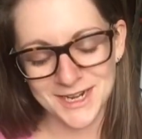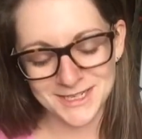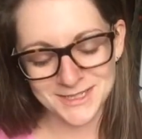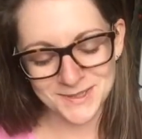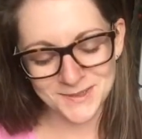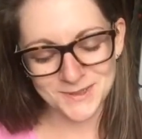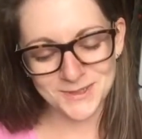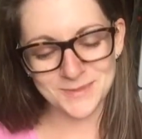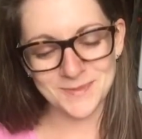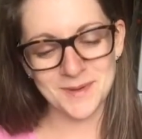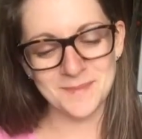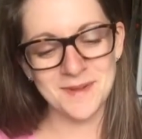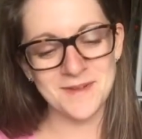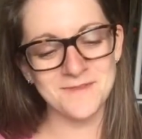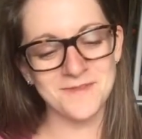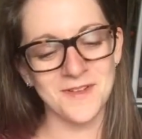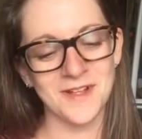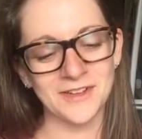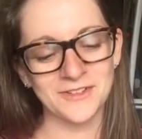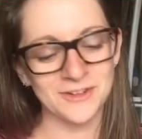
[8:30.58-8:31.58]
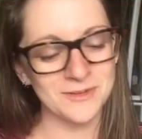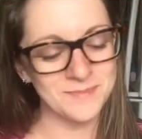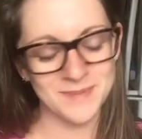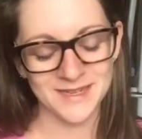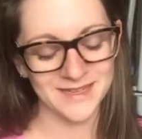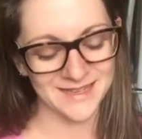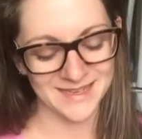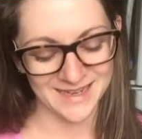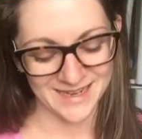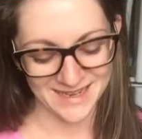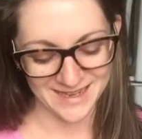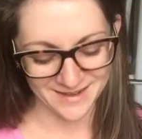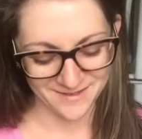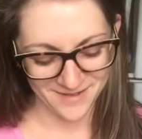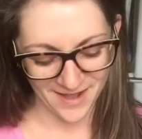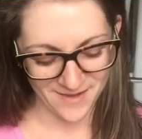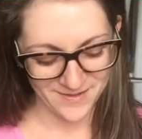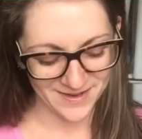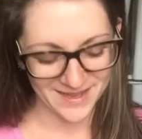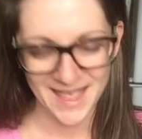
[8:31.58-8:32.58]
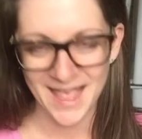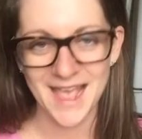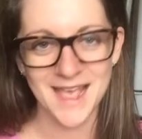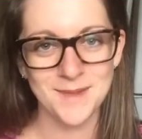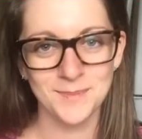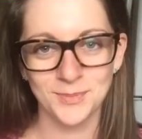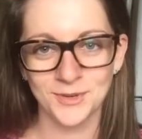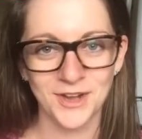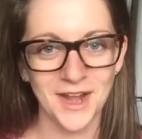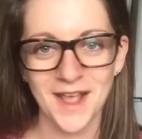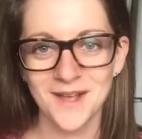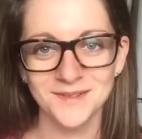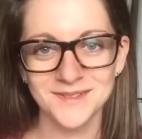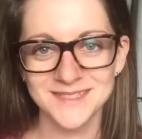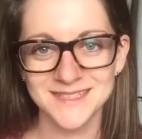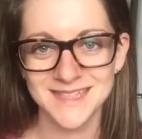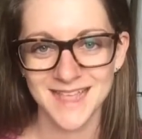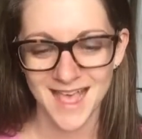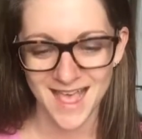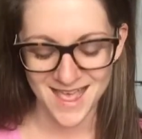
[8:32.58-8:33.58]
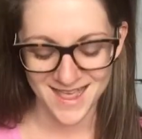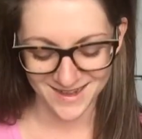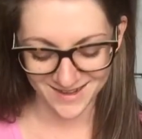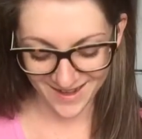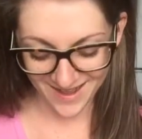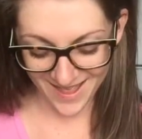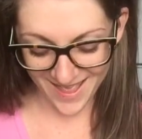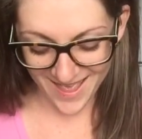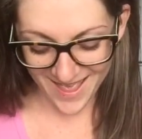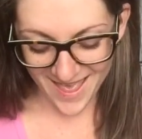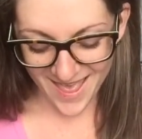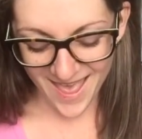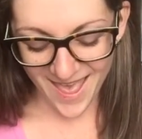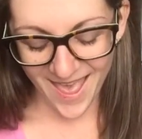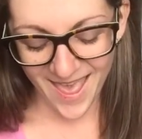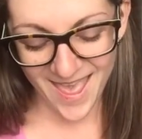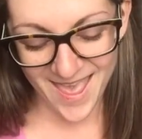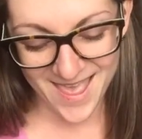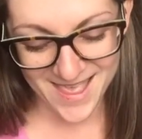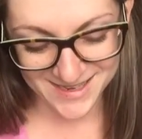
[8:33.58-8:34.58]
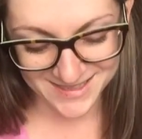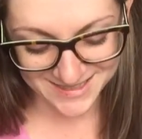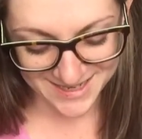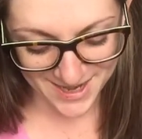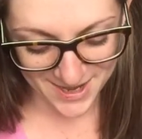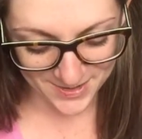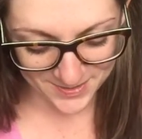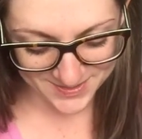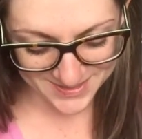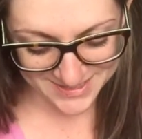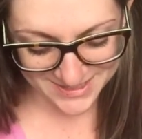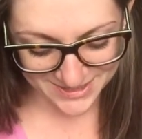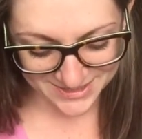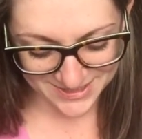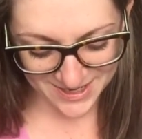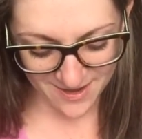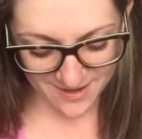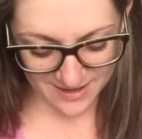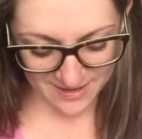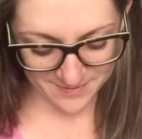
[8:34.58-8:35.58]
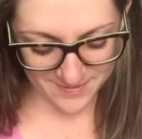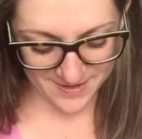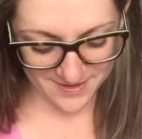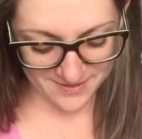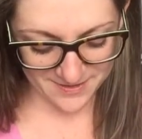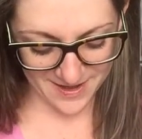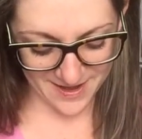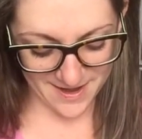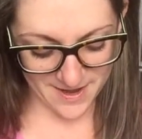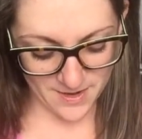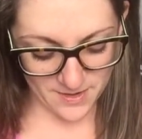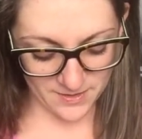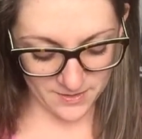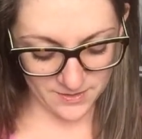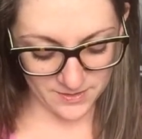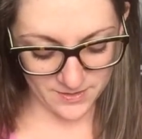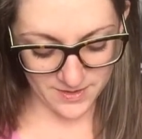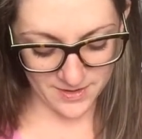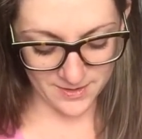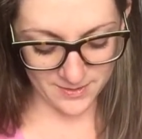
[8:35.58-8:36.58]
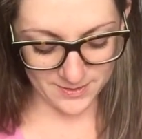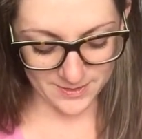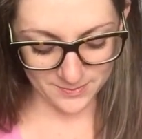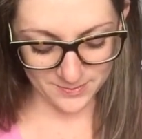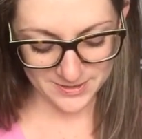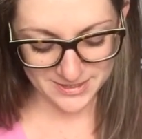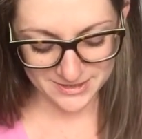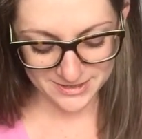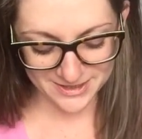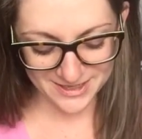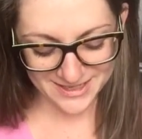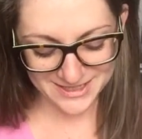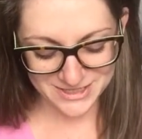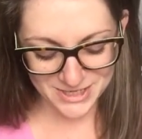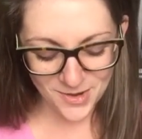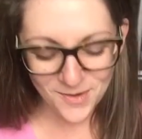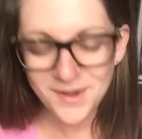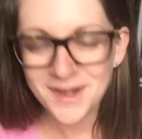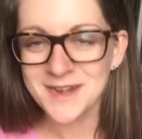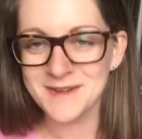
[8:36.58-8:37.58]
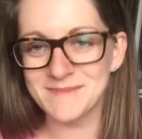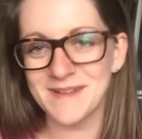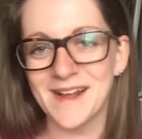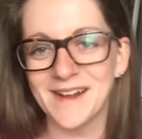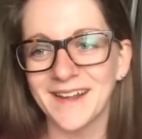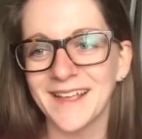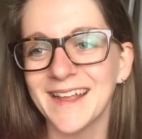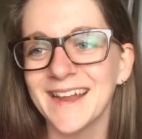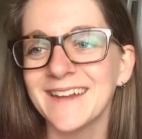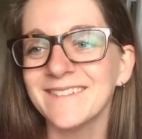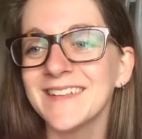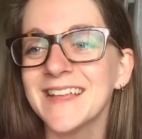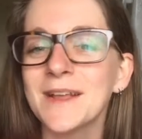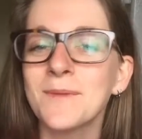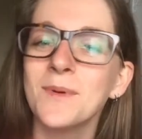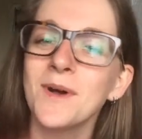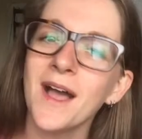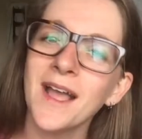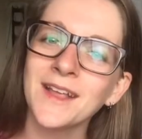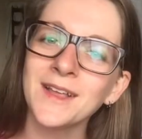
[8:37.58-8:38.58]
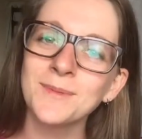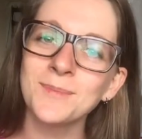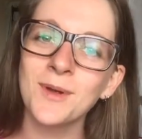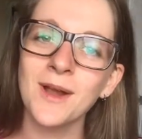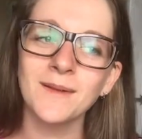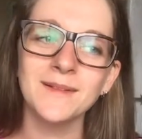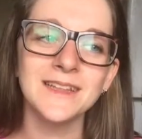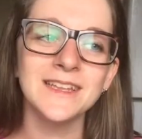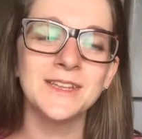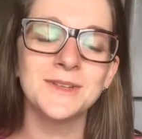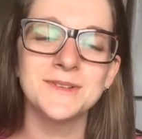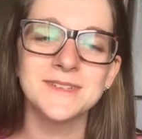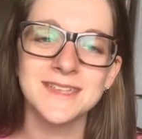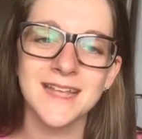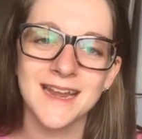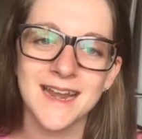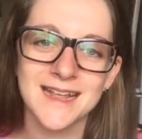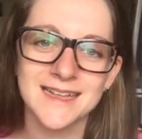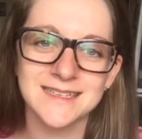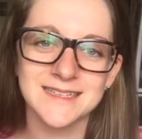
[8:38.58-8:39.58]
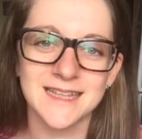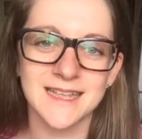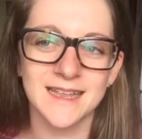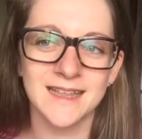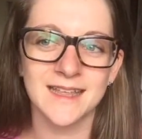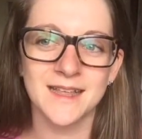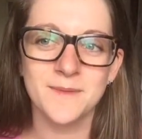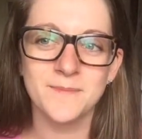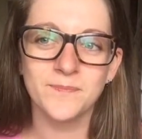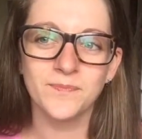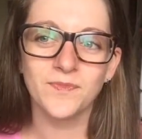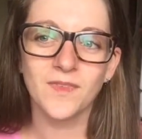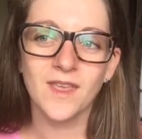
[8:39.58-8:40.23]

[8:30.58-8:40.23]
and I told her about my vulnerability of how I can't pronounce that. And we started talking about and we started like joking about it. I'm like, well, I could probably use that as like,